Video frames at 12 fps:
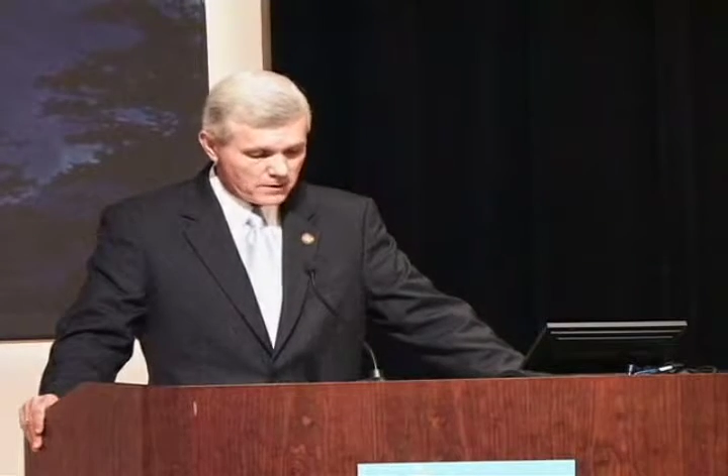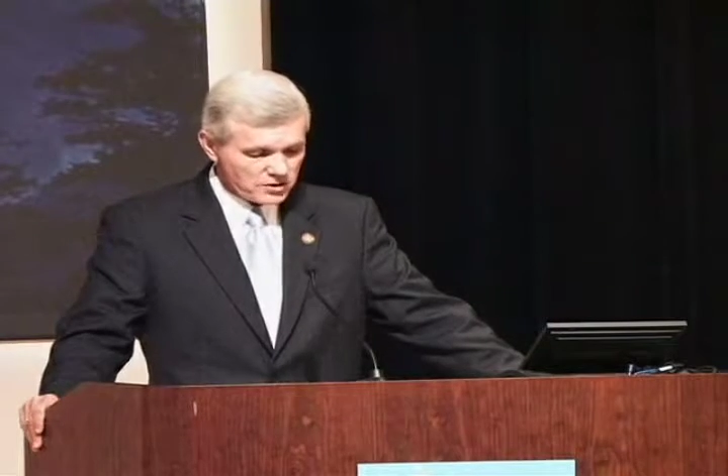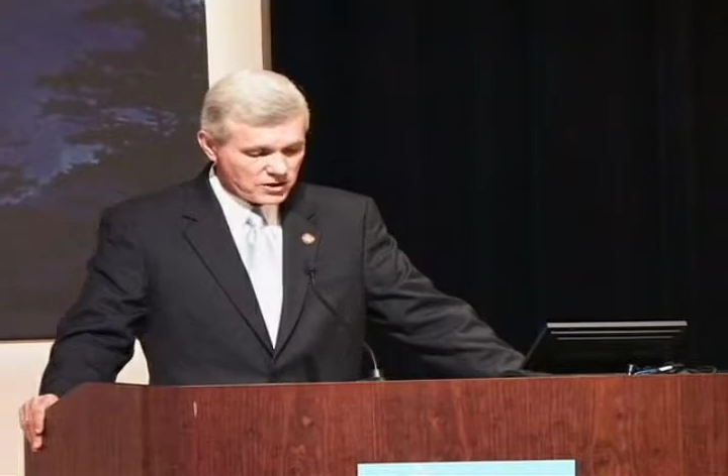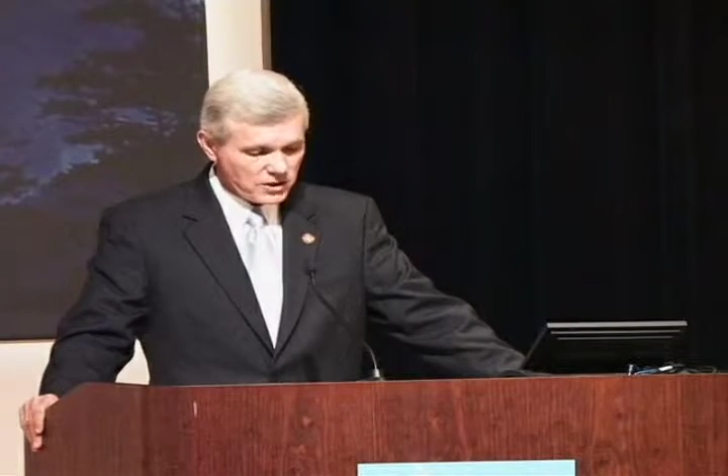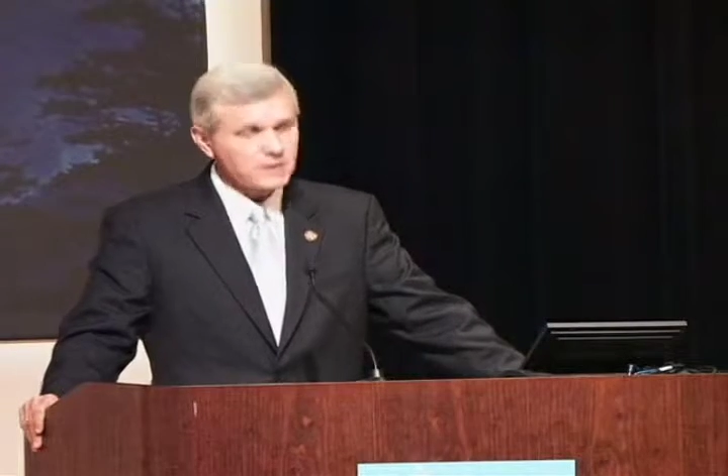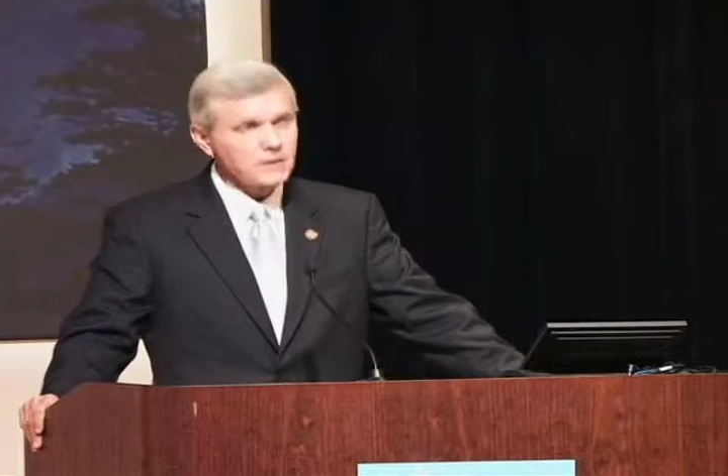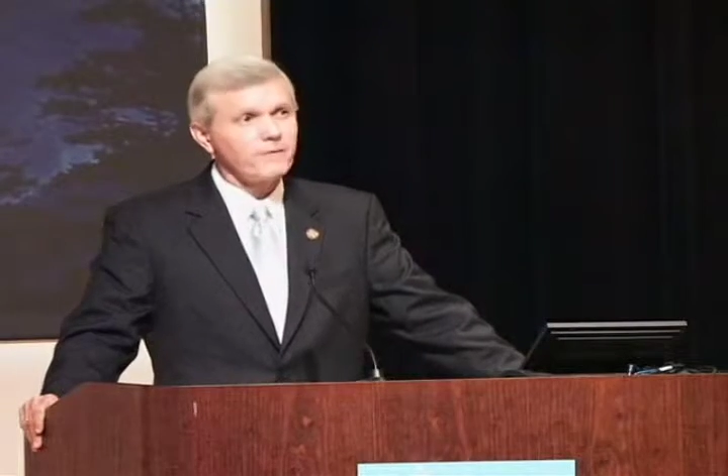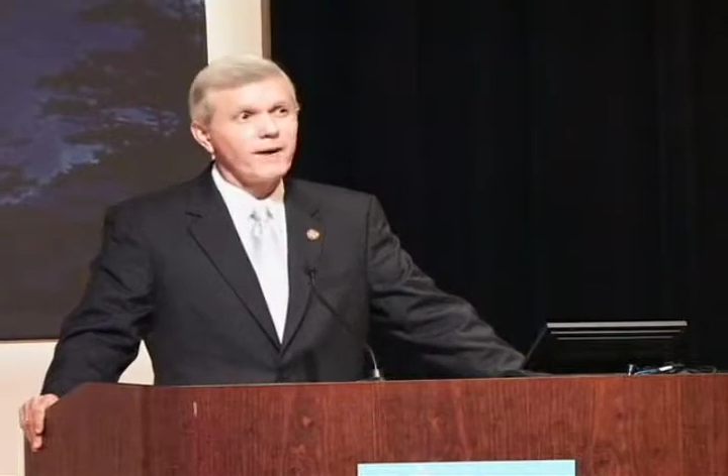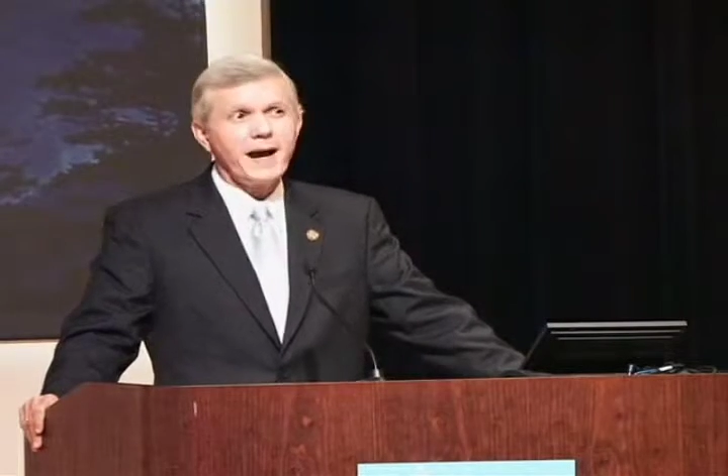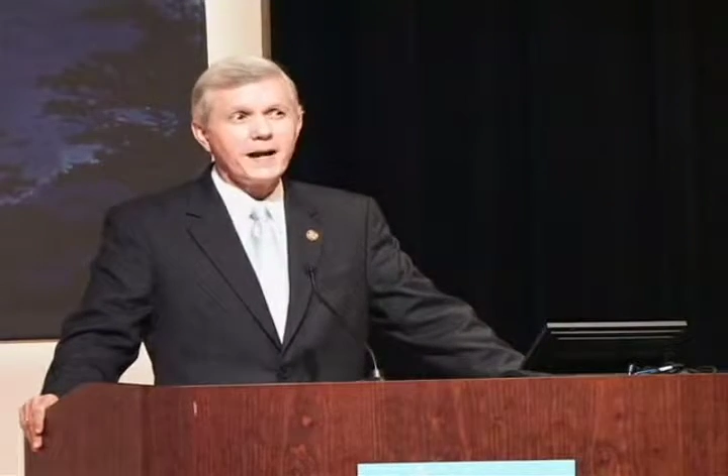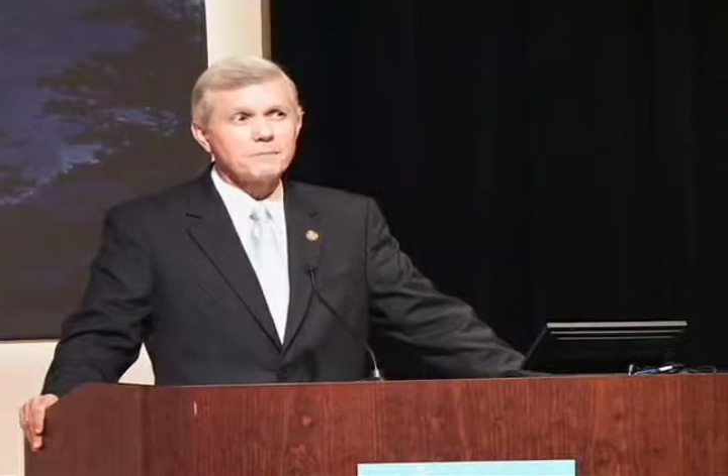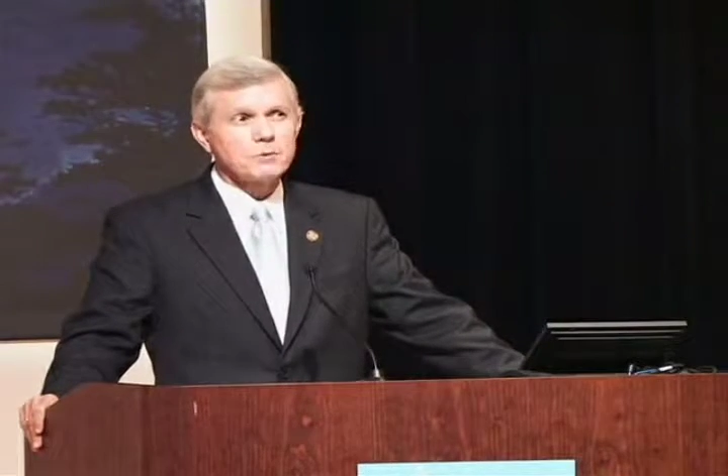
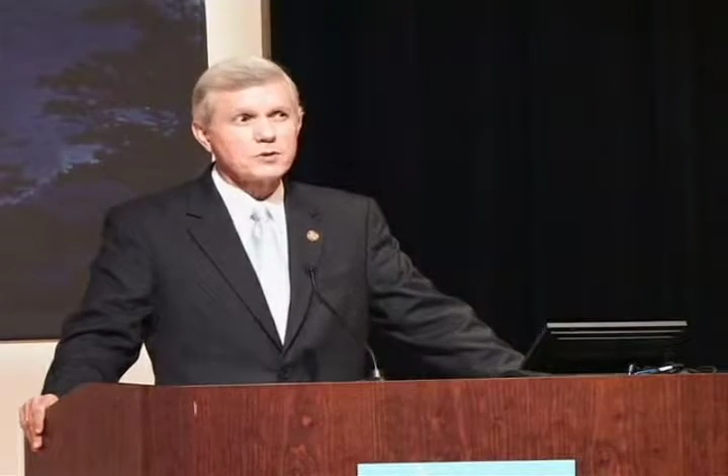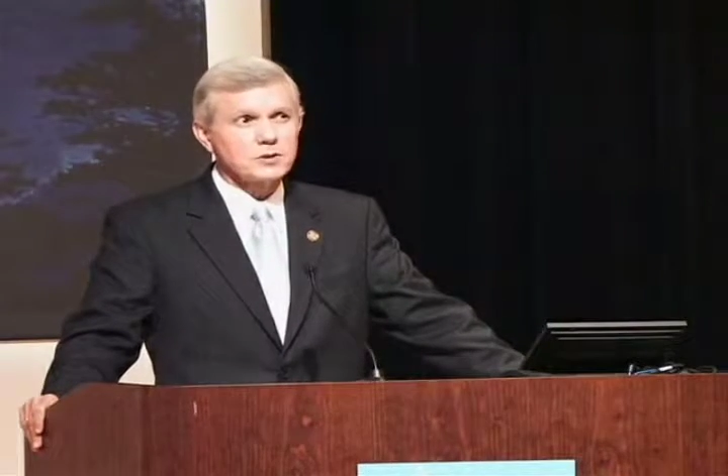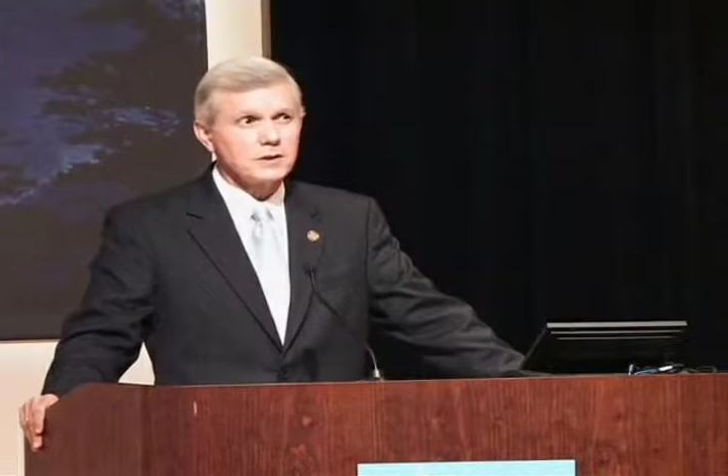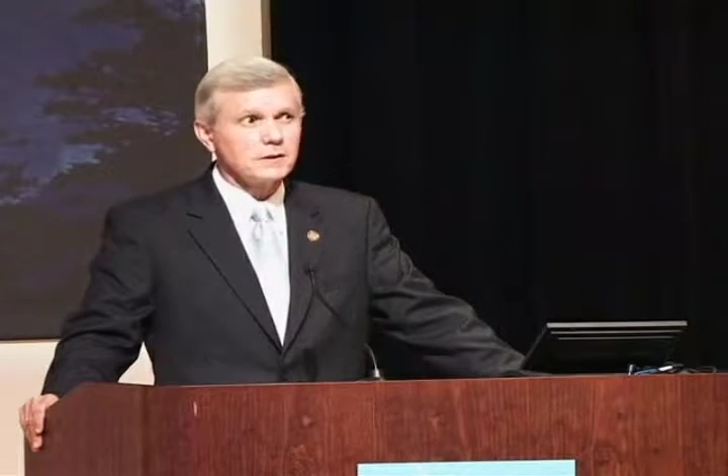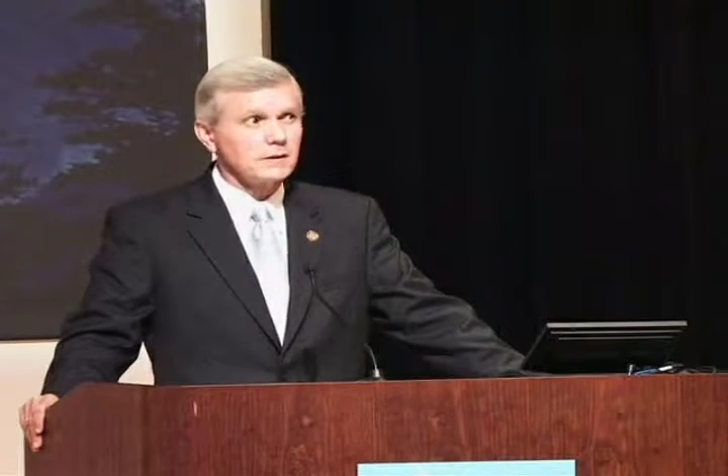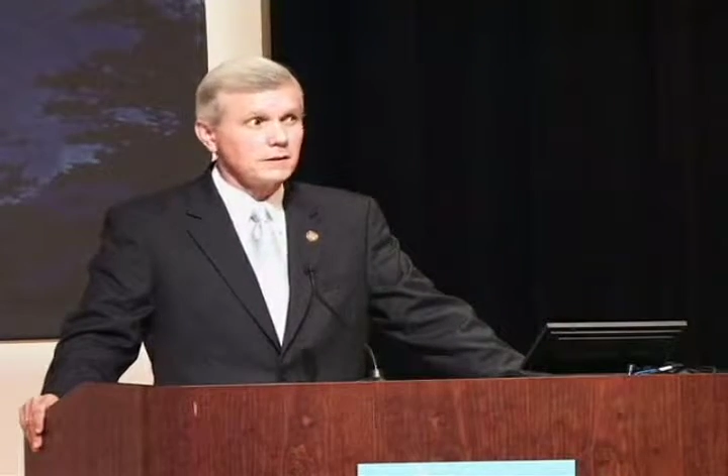65%